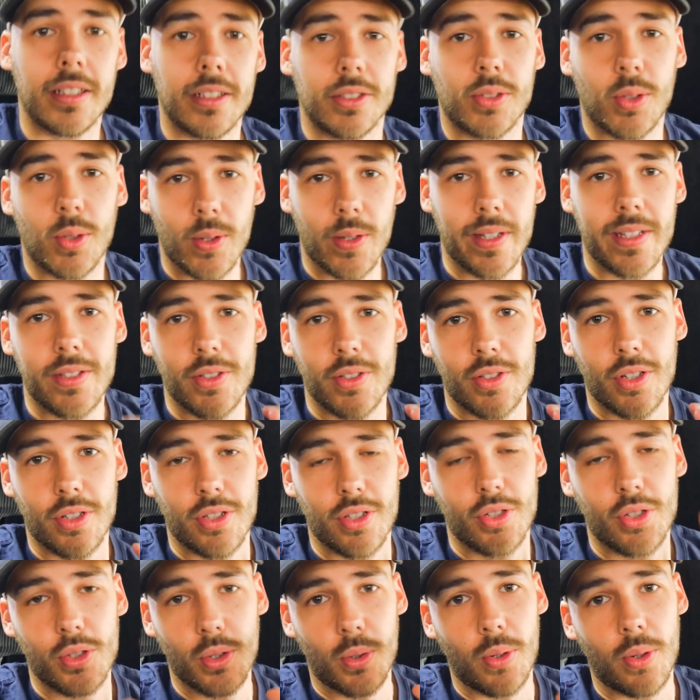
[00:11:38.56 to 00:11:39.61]
So this is just
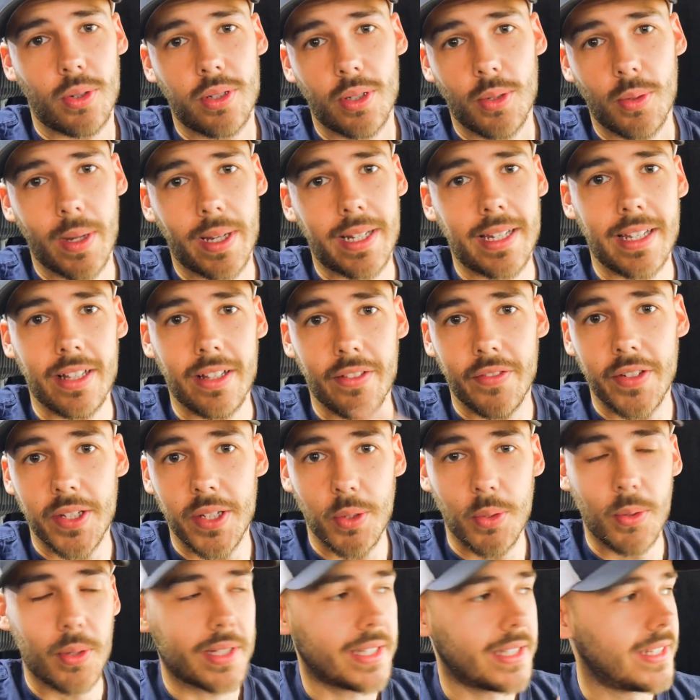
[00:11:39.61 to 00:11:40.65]
a short, quick little
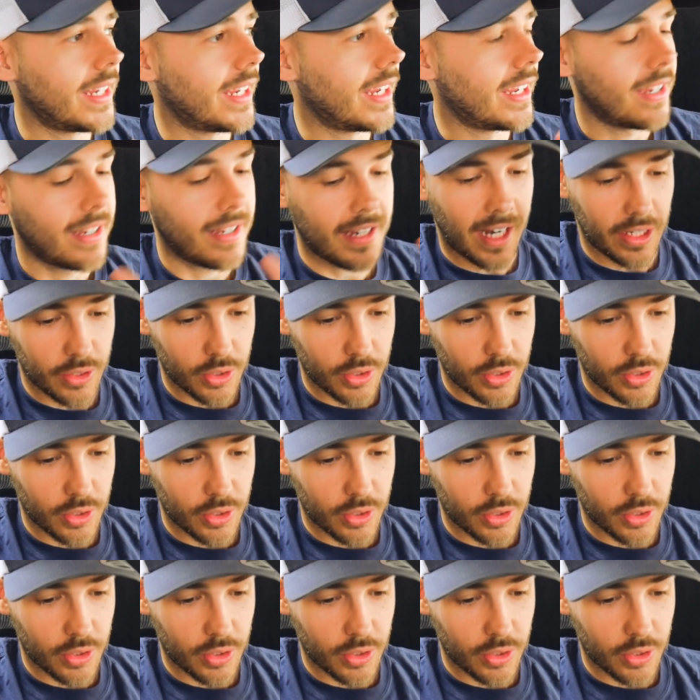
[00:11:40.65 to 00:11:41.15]
video today.